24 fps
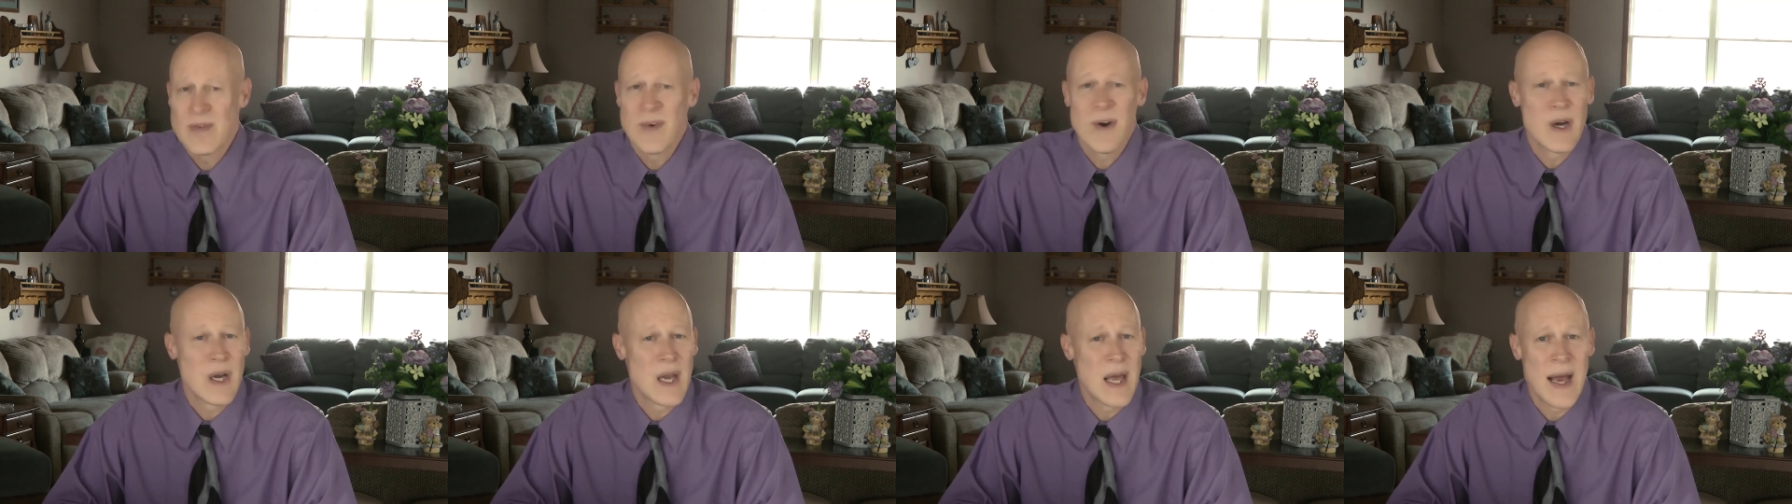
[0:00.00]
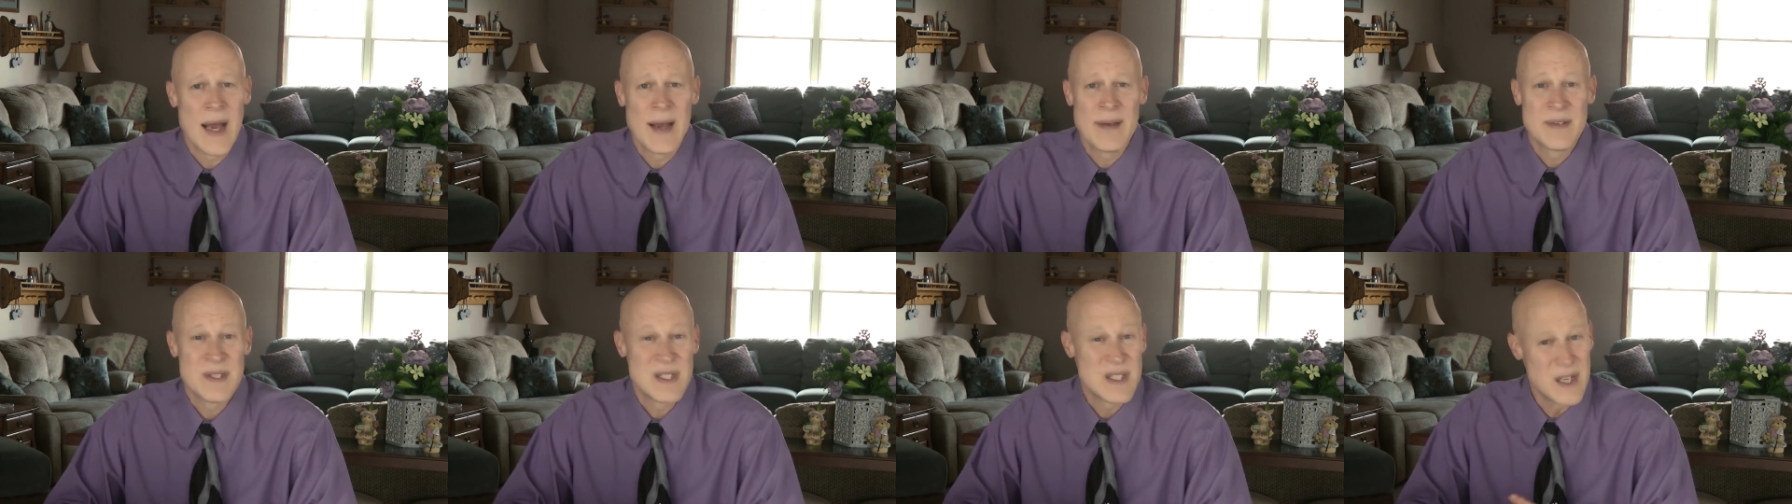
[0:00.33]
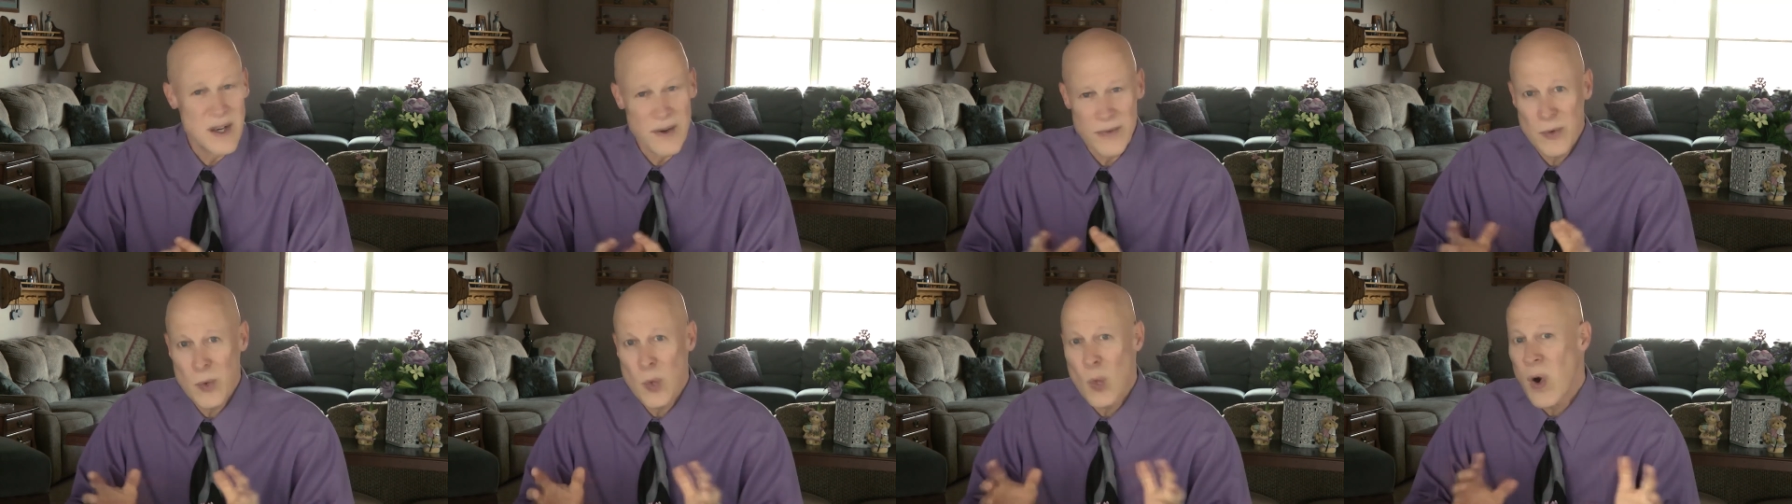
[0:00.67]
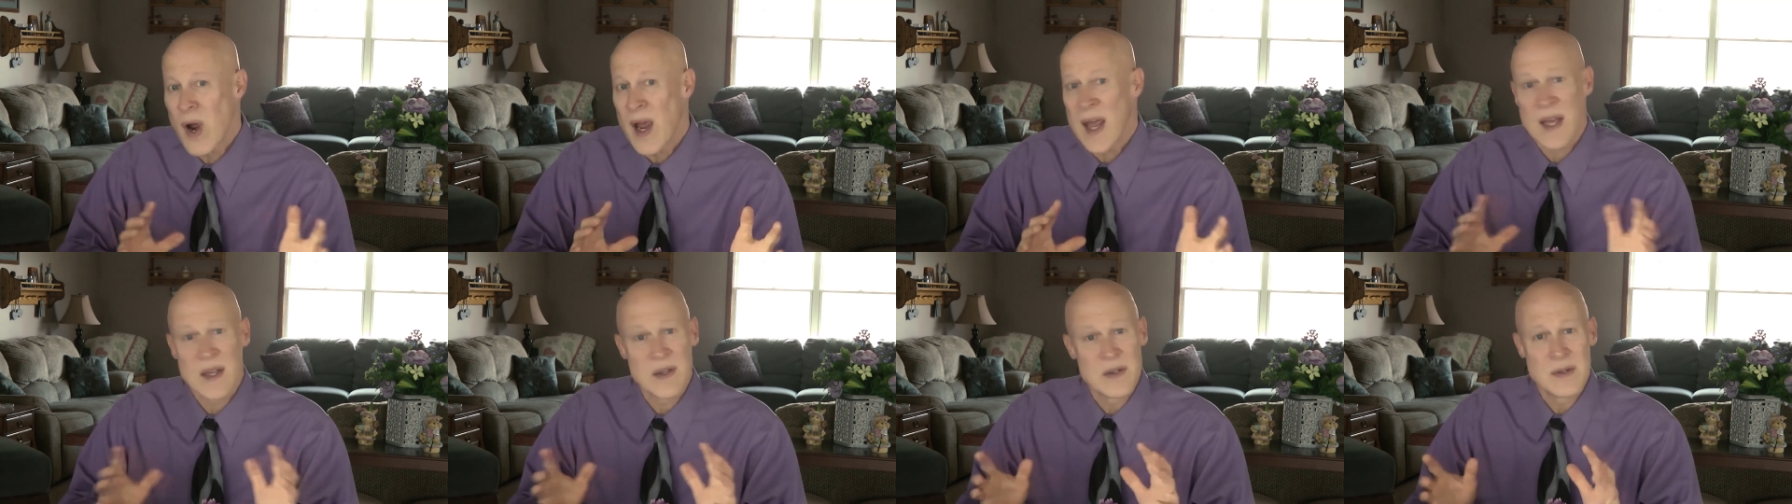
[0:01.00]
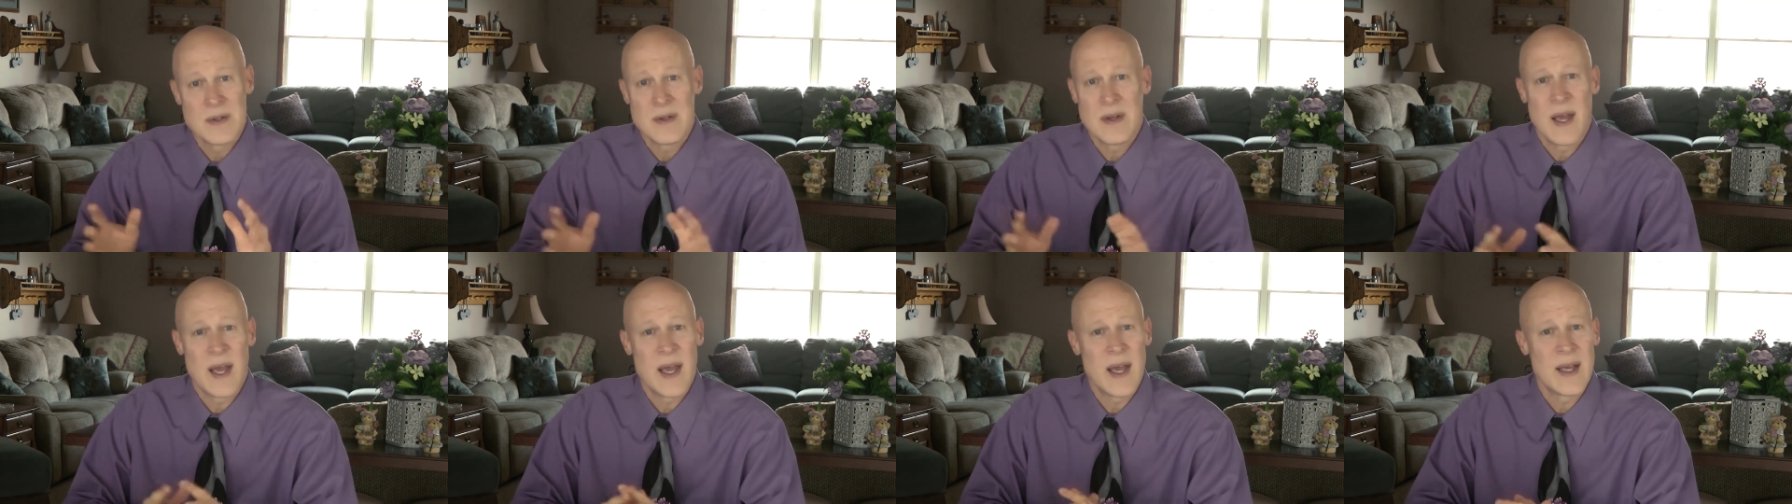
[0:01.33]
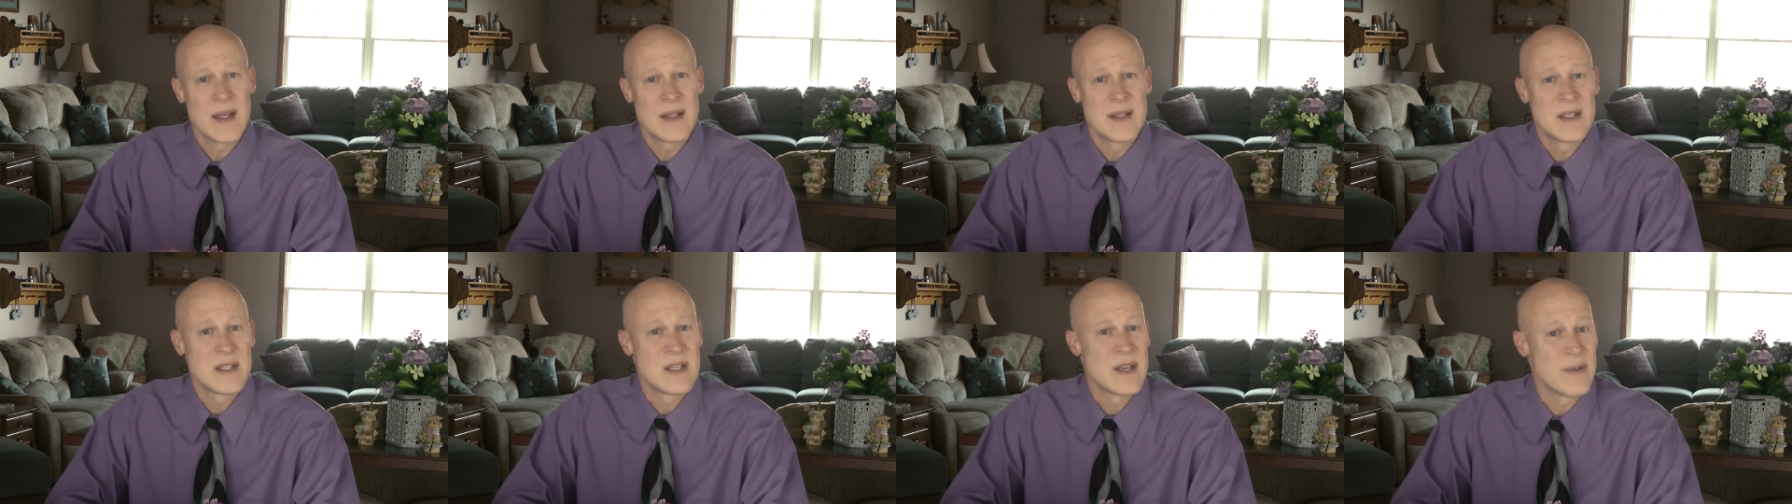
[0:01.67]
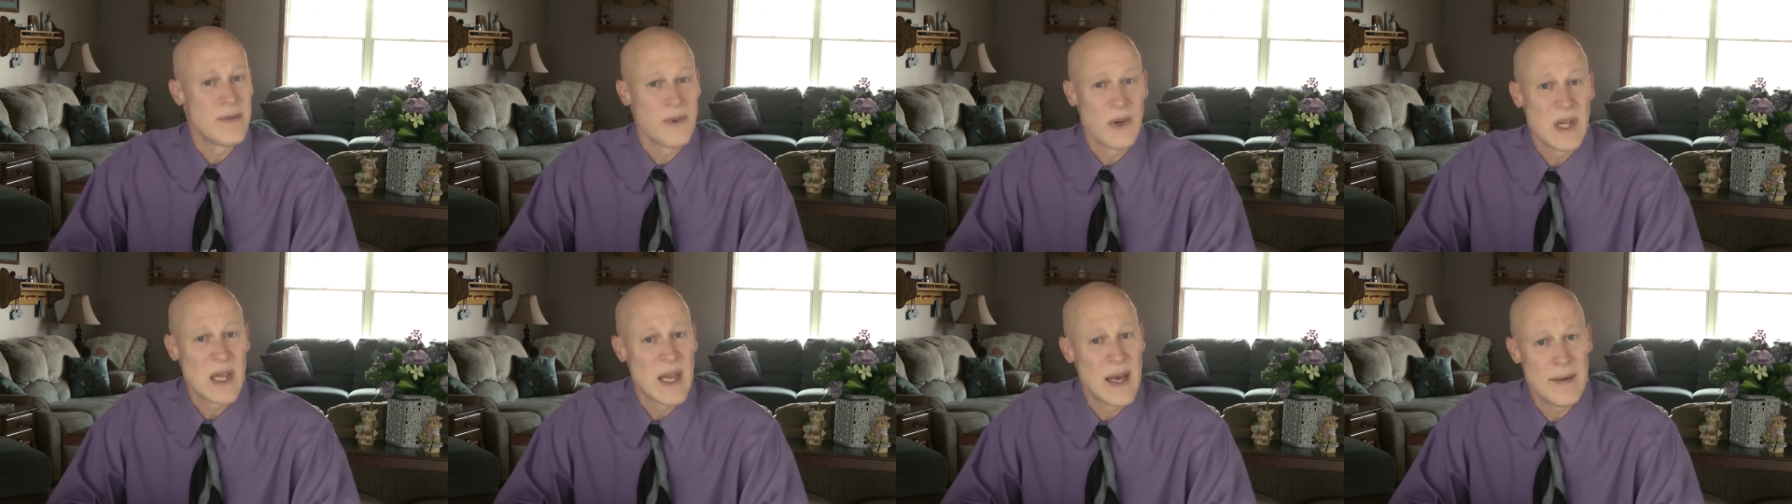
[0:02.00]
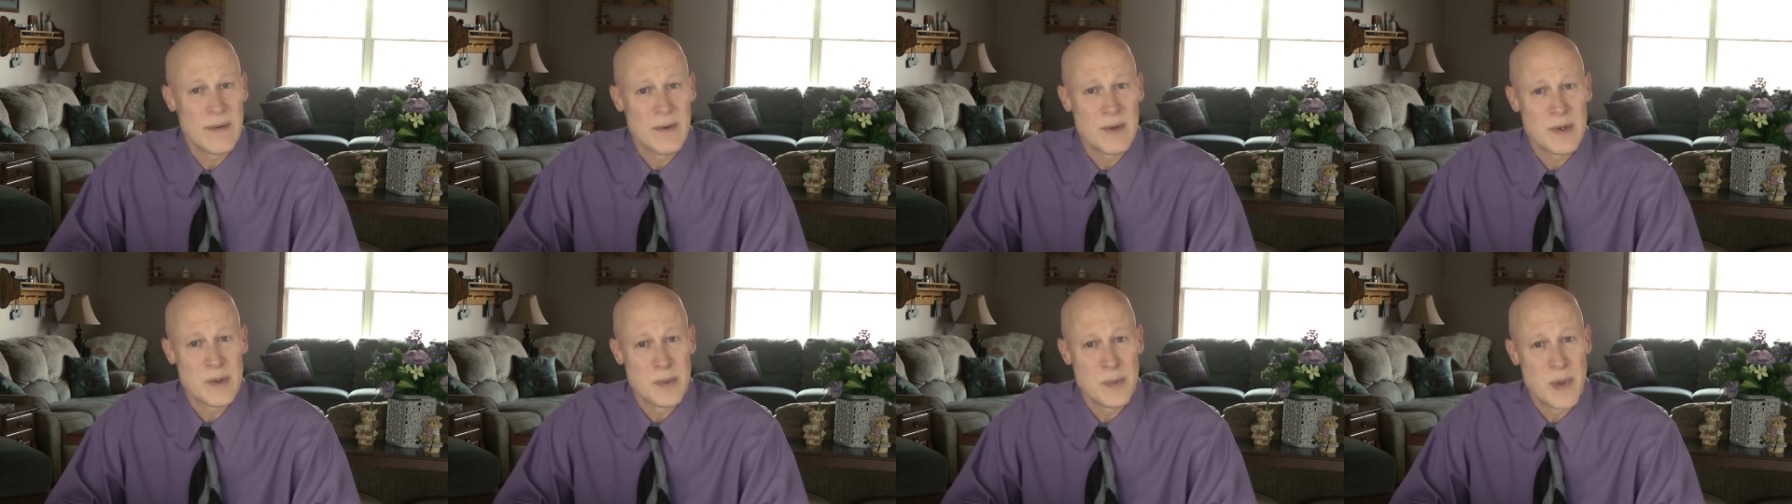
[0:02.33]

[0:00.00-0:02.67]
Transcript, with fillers: our lives in different ways and to different levels.